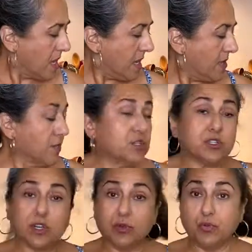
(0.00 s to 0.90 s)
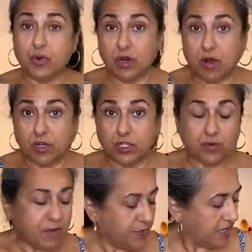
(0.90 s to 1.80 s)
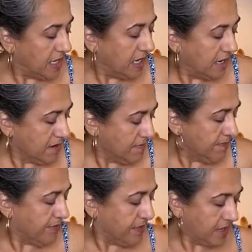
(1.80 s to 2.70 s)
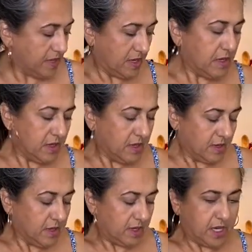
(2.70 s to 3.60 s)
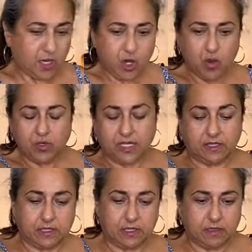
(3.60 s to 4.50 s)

Then we're just gonna put our shrimp in here and coat it.